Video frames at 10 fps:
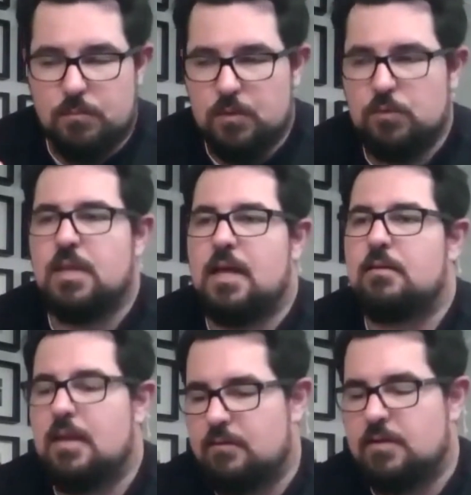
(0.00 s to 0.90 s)
build
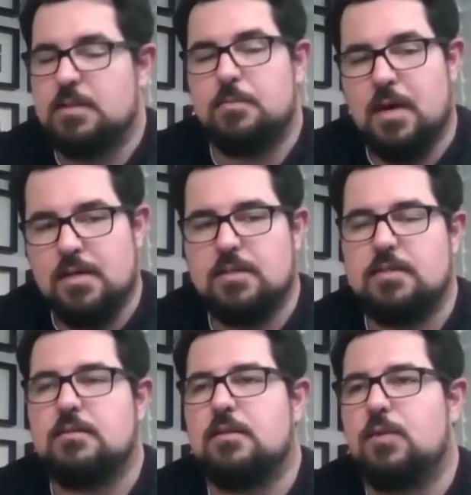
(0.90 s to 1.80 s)
that evidence
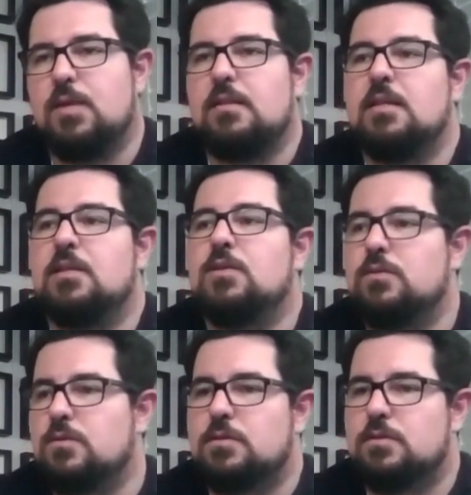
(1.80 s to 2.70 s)
base that we can then
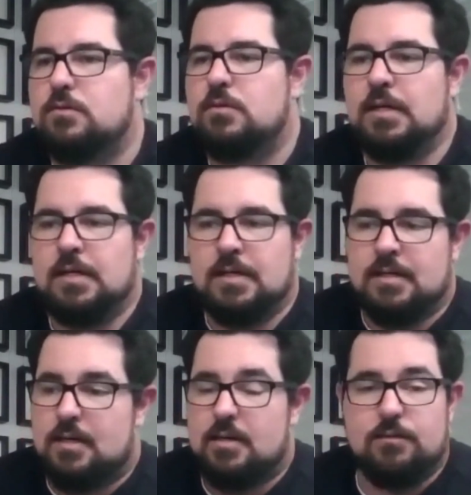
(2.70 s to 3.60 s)
use to
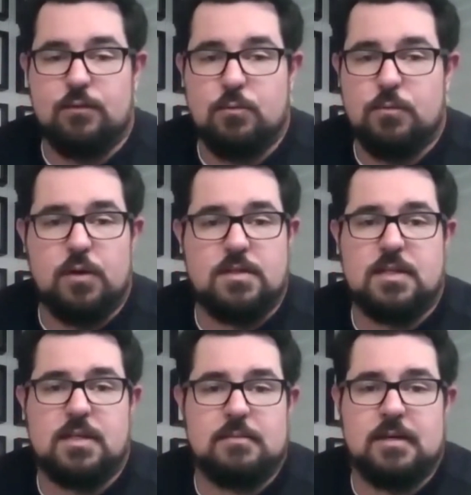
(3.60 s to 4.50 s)
inform
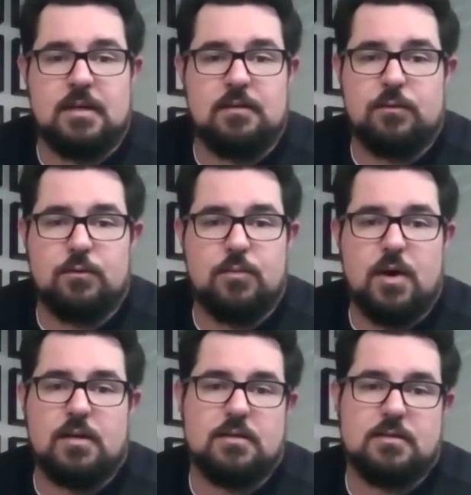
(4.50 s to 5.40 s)
policy and inform
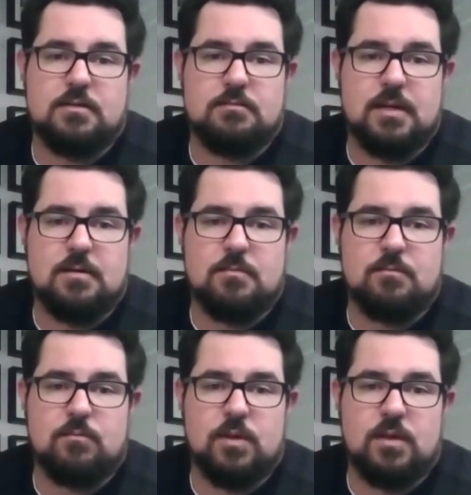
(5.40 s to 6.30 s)
practice
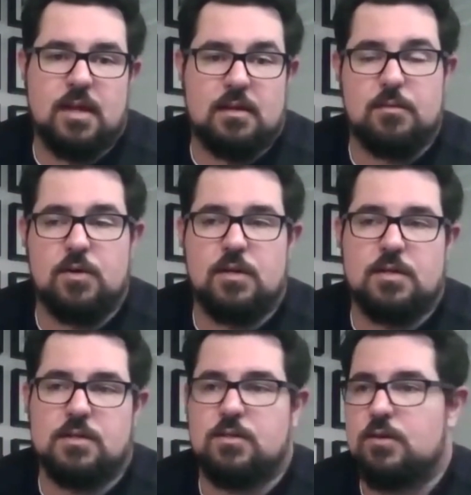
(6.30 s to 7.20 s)
within our
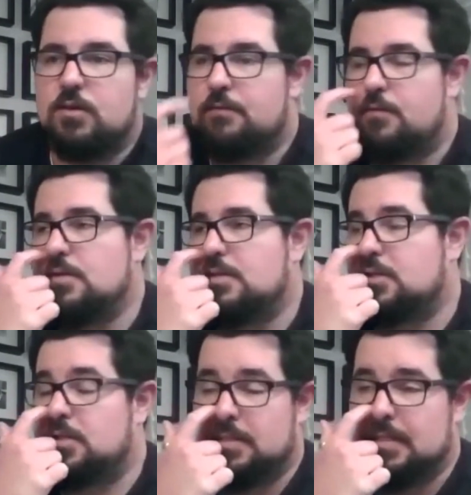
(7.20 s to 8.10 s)
communities. And so if, for instance,
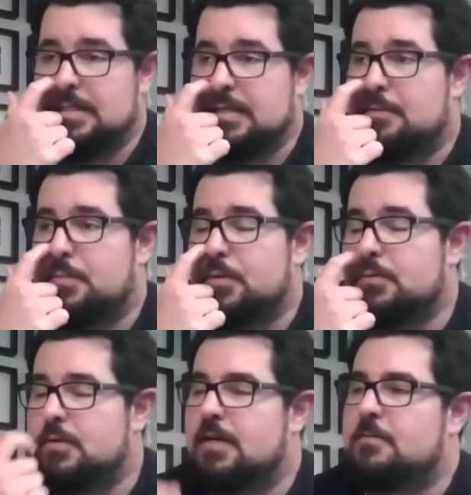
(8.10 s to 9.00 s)
just as an example,